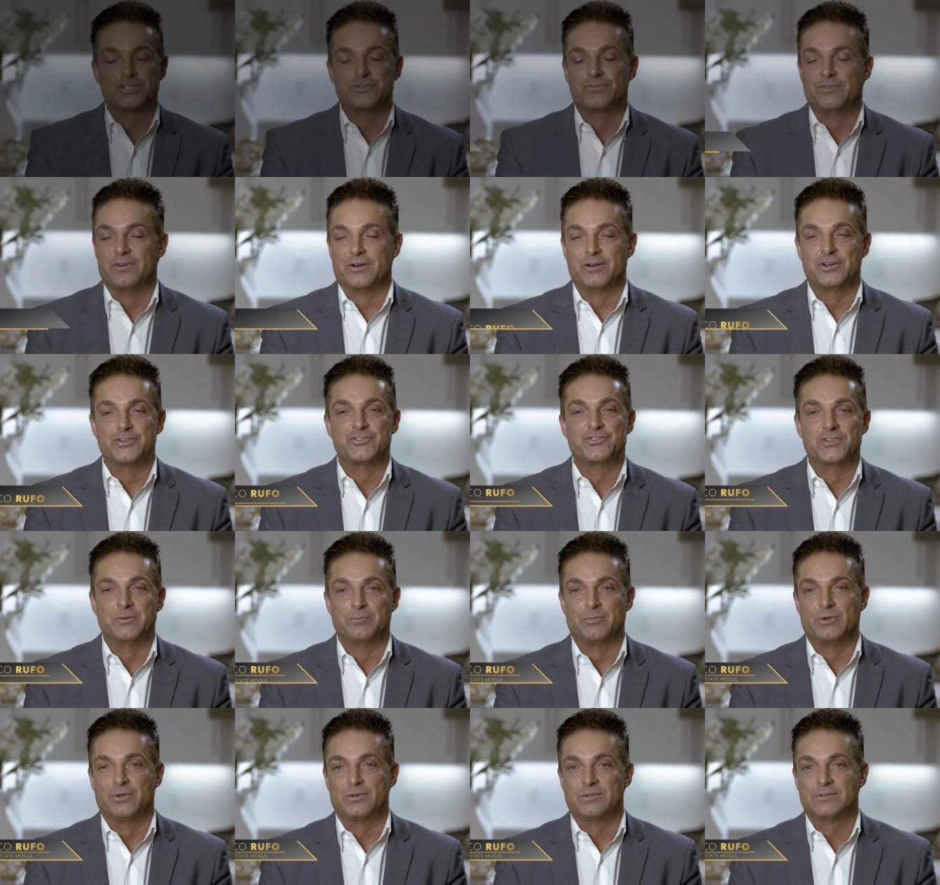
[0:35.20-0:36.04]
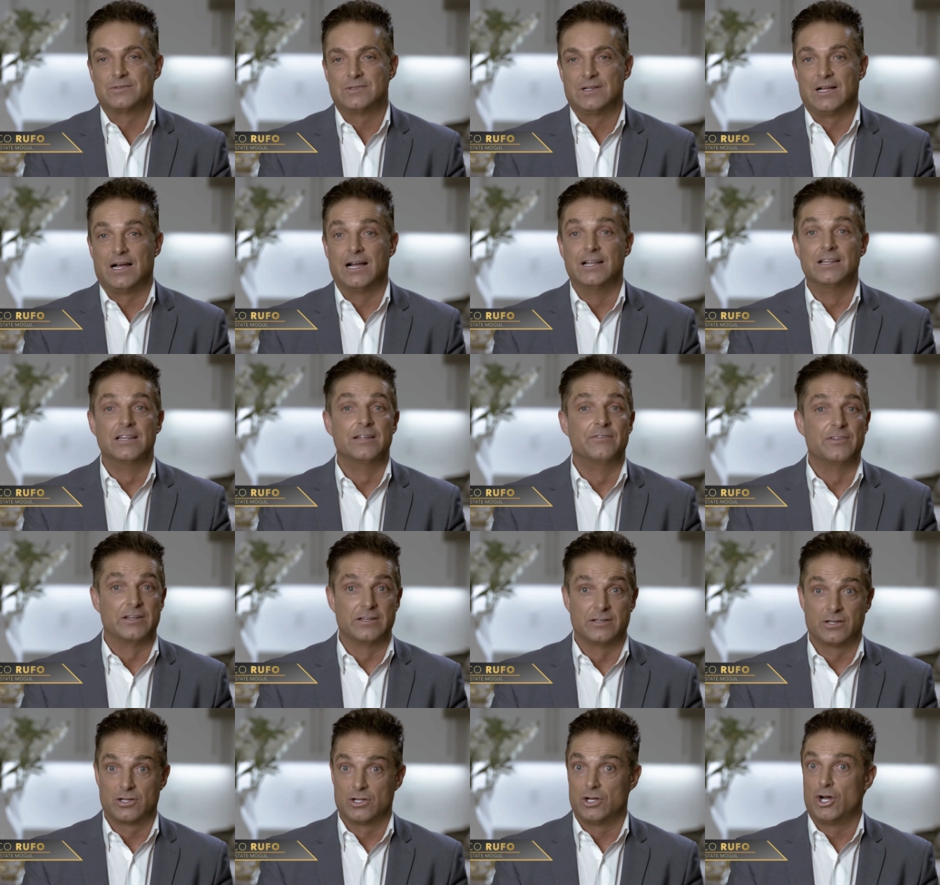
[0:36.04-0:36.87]
it's very simple. I live
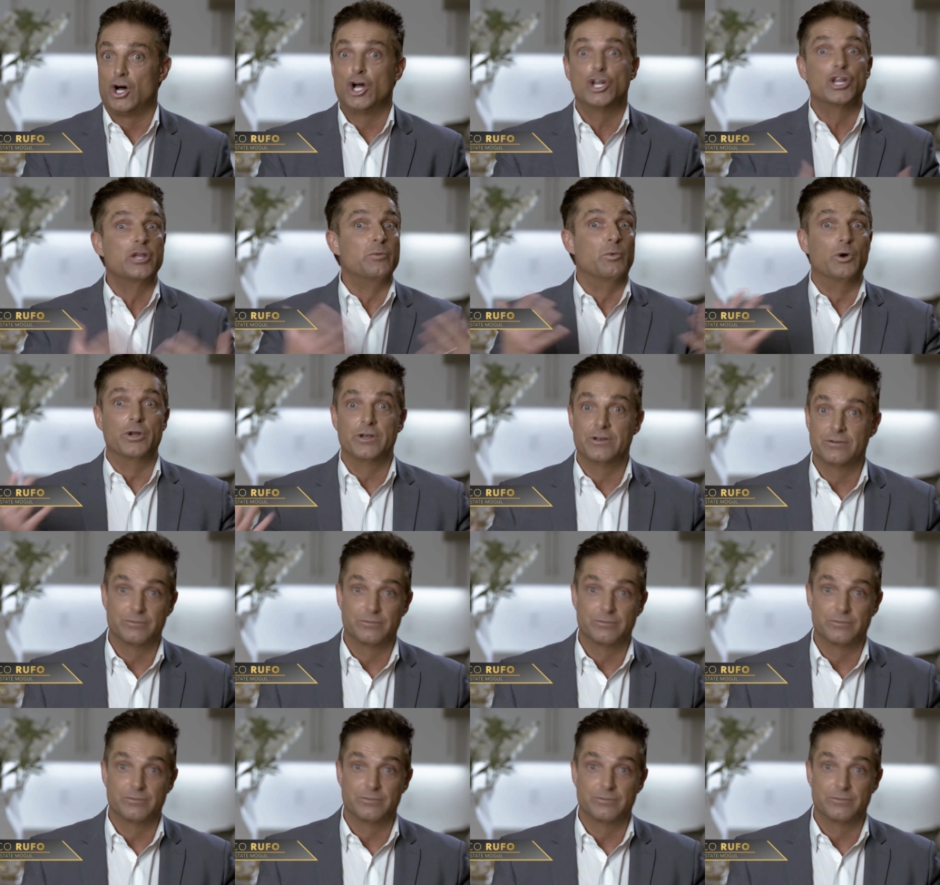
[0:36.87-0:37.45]
in Hollywood,